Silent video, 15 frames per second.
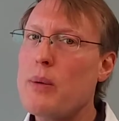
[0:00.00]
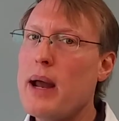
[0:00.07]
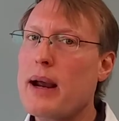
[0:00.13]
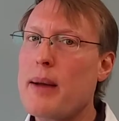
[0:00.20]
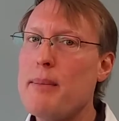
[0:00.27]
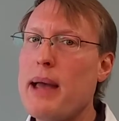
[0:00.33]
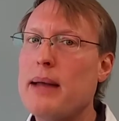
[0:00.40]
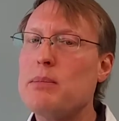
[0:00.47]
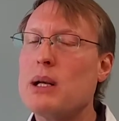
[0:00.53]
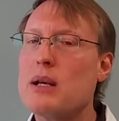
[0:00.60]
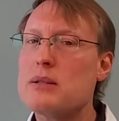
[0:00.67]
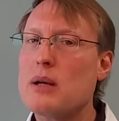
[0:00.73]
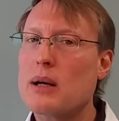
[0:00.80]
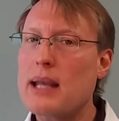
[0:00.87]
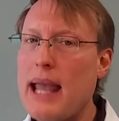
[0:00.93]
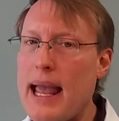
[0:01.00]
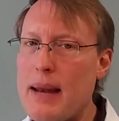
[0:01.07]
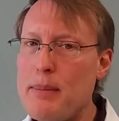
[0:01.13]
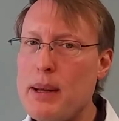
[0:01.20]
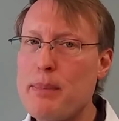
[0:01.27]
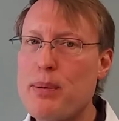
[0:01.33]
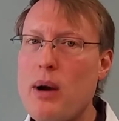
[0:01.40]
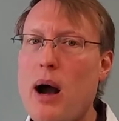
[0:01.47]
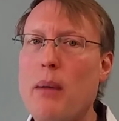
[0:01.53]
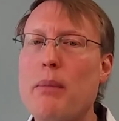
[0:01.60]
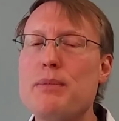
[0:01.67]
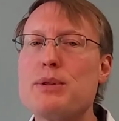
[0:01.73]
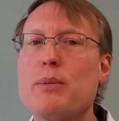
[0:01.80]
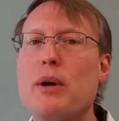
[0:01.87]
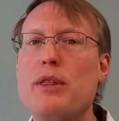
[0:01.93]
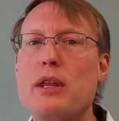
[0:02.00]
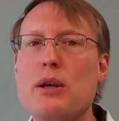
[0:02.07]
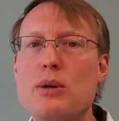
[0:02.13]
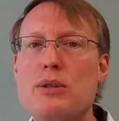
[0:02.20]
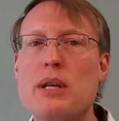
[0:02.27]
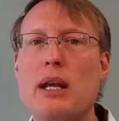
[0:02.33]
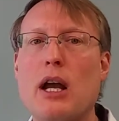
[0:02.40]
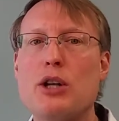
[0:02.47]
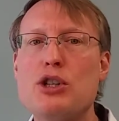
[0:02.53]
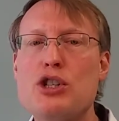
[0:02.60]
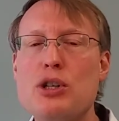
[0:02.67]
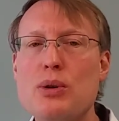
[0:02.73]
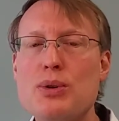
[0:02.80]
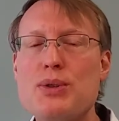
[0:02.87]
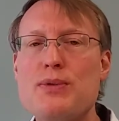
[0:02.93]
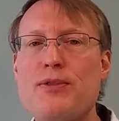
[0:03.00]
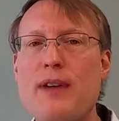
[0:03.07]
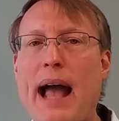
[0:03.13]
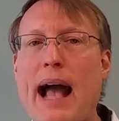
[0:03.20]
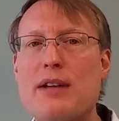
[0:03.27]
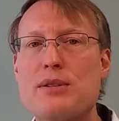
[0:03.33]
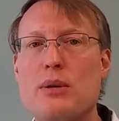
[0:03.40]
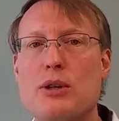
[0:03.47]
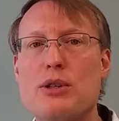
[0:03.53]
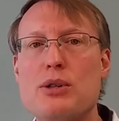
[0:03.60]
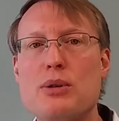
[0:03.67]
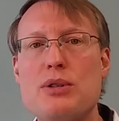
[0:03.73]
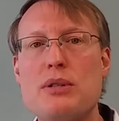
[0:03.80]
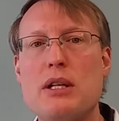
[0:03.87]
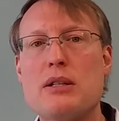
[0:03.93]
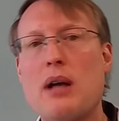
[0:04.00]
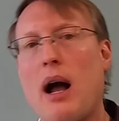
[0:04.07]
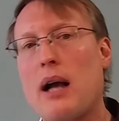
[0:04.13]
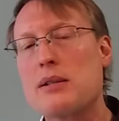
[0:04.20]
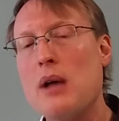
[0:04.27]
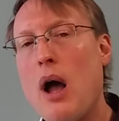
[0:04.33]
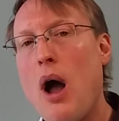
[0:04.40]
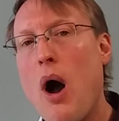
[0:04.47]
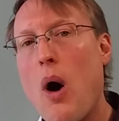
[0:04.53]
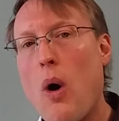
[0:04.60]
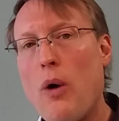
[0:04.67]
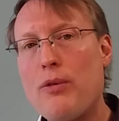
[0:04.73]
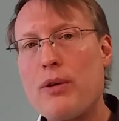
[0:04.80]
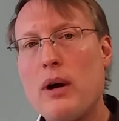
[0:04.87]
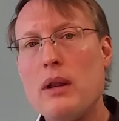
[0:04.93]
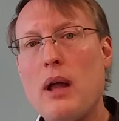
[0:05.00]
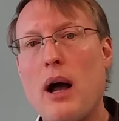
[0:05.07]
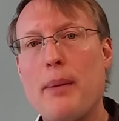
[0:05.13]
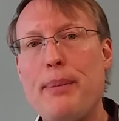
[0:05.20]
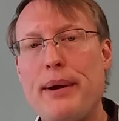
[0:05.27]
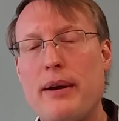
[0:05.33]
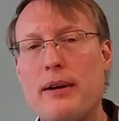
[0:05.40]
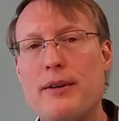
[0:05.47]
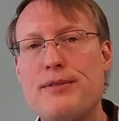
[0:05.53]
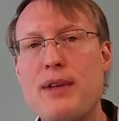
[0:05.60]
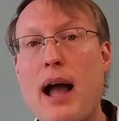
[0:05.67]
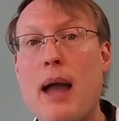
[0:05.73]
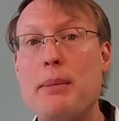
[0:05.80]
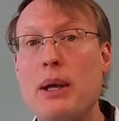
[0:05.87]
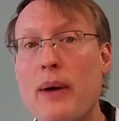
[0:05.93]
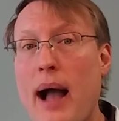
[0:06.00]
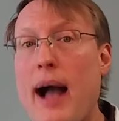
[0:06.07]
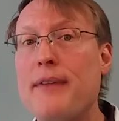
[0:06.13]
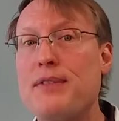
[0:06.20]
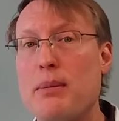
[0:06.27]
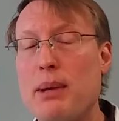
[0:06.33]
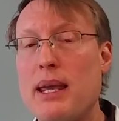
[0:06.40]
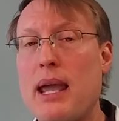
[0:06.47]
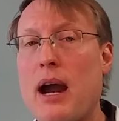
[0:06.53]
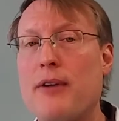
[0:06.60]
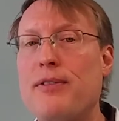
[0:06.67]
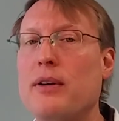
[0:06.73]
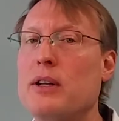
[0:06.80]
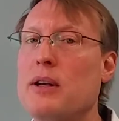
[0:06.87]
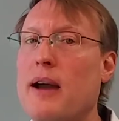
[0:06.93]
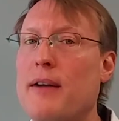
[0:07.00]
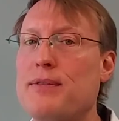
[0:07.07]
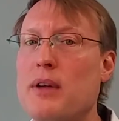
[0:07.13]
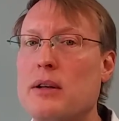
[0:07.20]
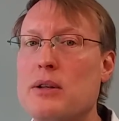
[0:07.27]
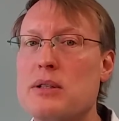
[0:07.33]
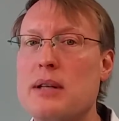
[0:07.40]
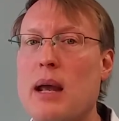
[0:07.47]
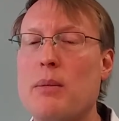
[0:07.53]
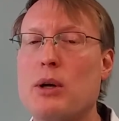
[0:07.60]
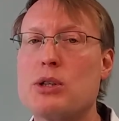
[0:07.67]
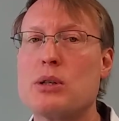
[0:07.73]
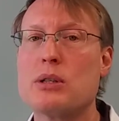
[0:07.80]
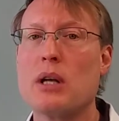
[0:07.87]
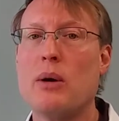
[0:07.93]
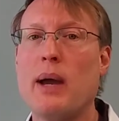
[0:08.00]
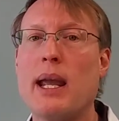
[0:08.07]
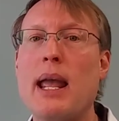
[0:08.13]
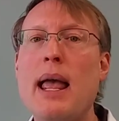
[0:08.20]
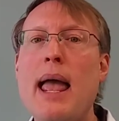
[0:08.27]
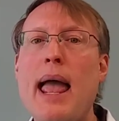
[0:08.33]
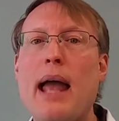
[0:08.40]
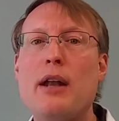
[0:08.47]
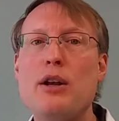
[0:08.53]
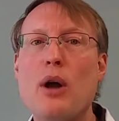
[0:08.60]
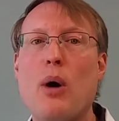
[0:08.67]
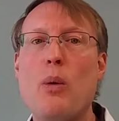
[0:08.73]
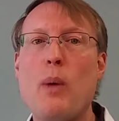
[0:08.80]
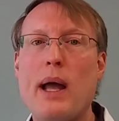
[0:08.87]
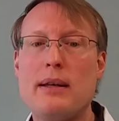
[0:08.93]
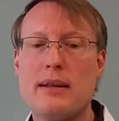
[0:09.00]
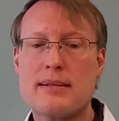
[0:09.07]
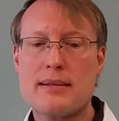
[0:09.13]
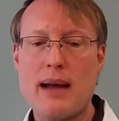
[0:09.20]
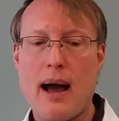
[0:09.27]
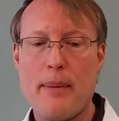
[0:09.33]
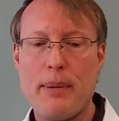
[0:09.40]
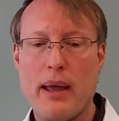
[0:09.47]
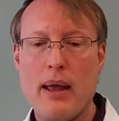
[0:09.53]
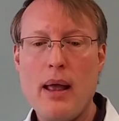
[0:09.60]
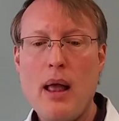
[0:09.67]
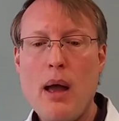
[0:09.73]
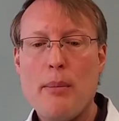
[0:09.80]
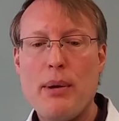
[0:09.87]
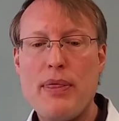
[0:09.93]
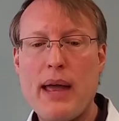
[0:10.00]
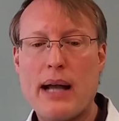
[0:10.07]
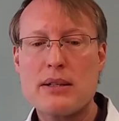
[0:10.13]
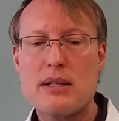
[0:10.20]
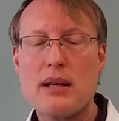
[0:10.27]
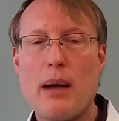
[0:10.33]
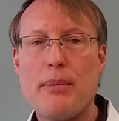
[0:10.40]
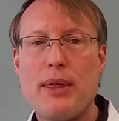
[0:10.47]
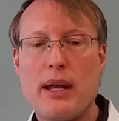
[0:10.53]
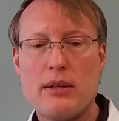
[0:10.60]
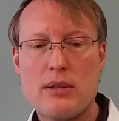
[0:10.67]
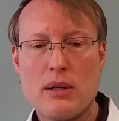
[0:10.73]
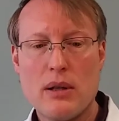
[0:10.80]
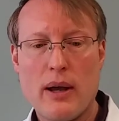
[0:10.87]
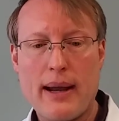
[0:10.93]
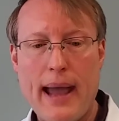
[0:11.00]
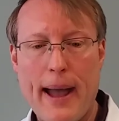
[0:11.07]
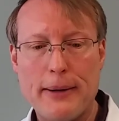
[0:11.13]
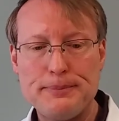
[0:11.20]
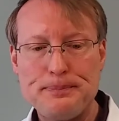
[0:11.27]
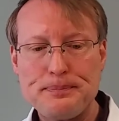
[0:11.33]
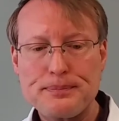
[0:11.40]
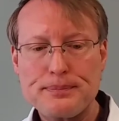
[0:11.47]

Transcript: recommend, because there can be problems with using a juice fast or a juice detox over a long period of time. You have to be careful, and you have to understand what you're doing and know when to stop it. But that's something to look at.